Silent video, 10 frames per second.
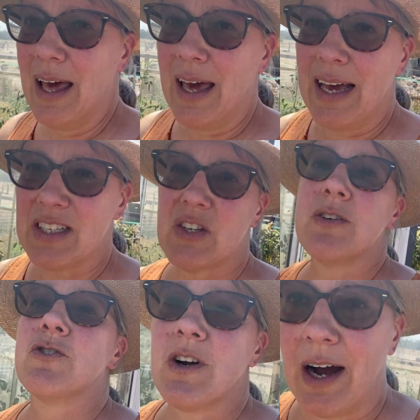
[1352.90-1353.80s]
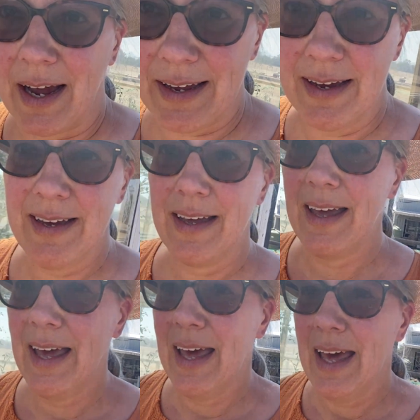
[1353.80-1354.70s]
it's so dry.
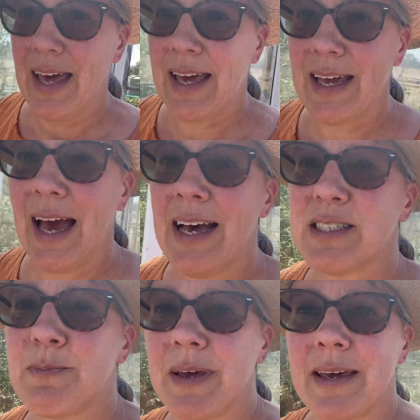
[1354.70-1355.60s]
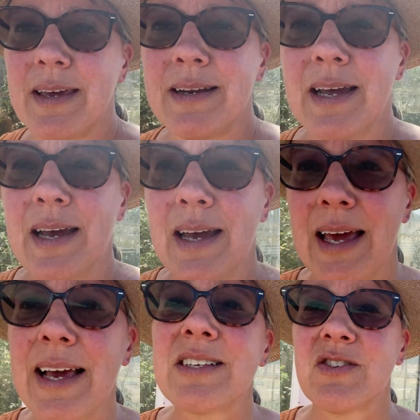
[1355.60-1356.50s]
It has been
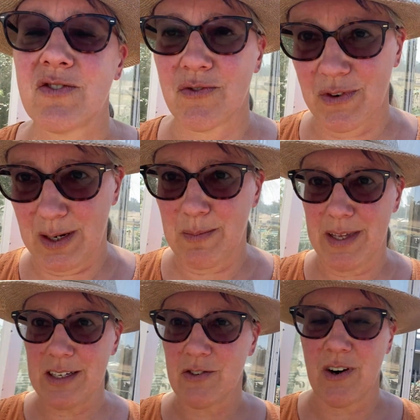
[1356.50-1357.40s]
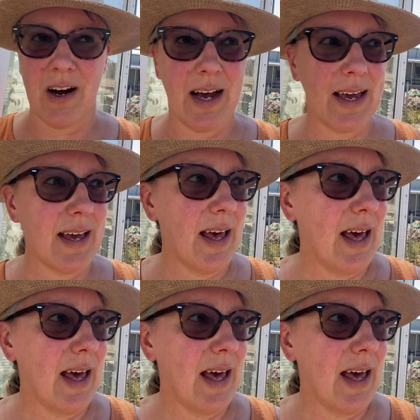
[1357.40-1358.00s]
extremely dry.